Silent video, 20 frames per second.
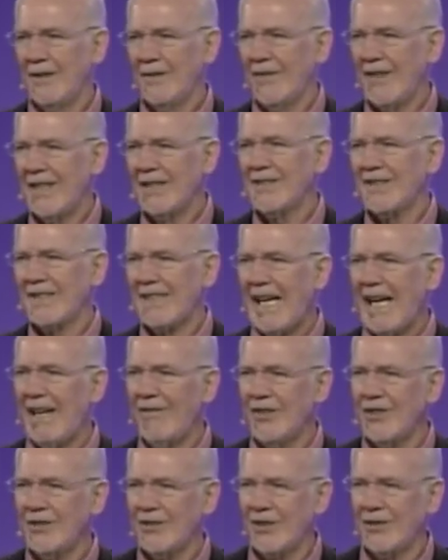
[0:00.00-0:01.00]
They're
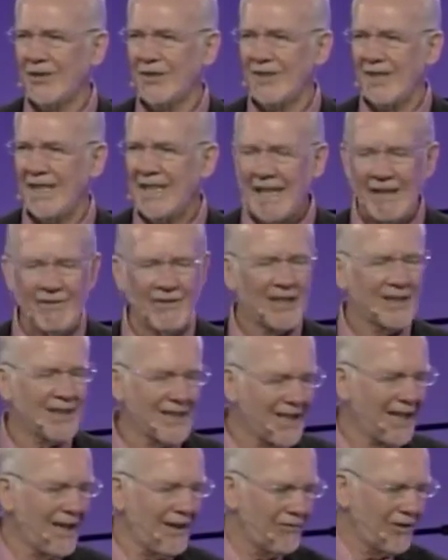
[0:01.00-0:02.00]
scavengers. They never
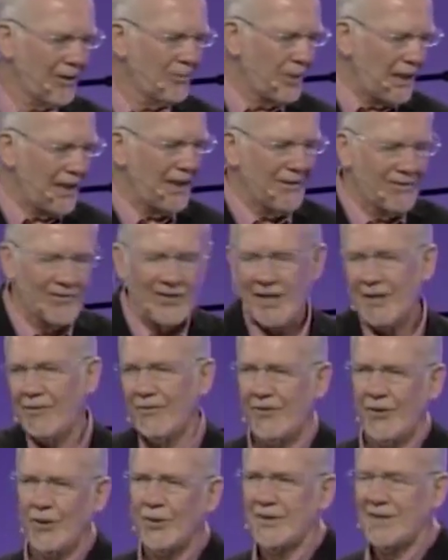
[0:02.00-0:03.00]
give a bit of their
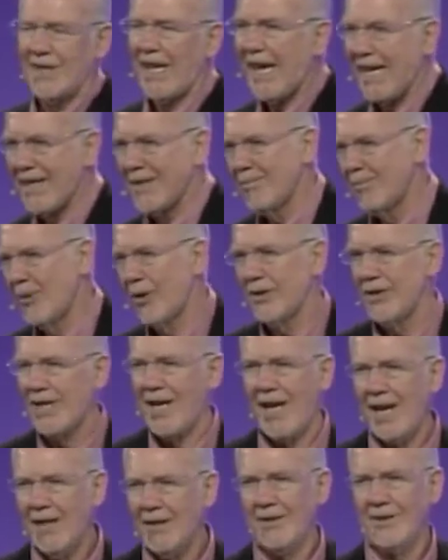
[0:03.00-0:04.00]
food to anybody
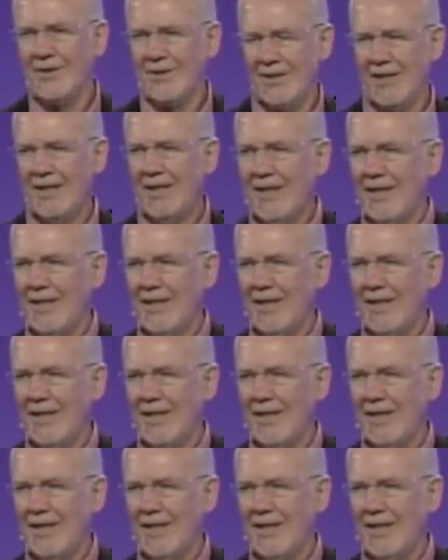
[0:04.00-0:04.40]
else.